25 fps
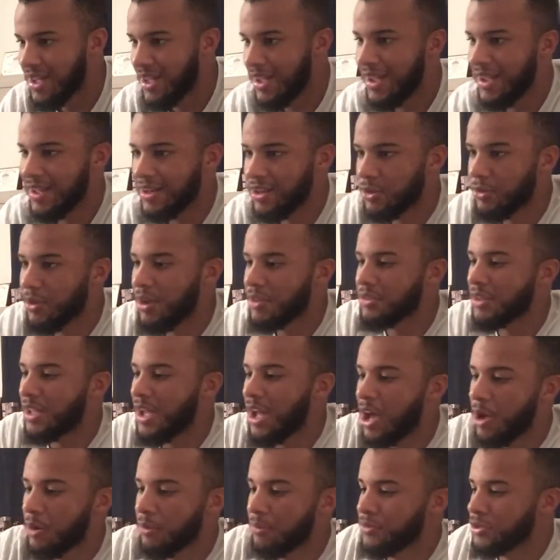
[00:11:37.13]
And throughout the
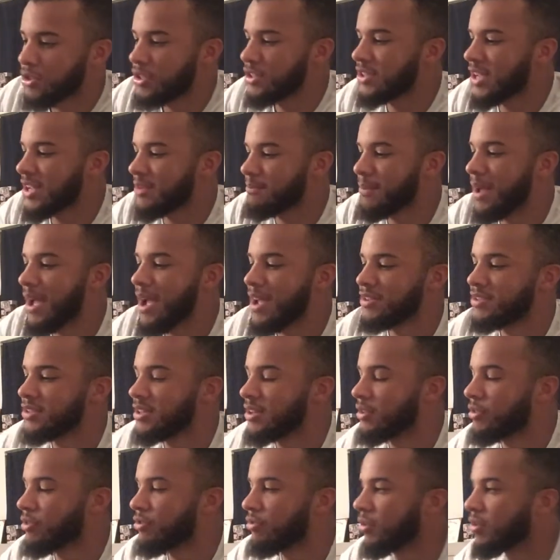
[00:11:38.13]
album, she's like
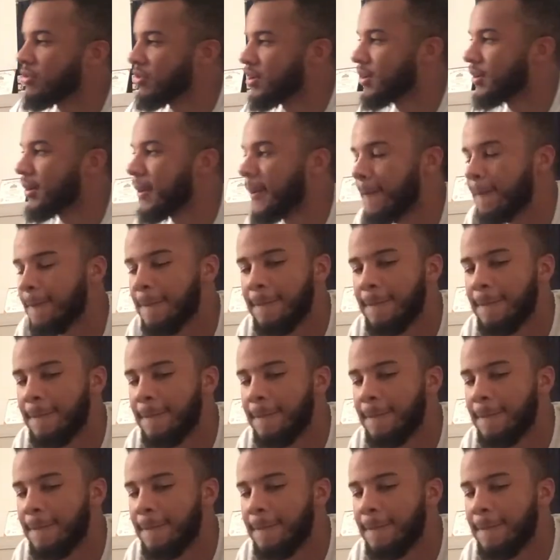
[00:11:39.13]
passing through it.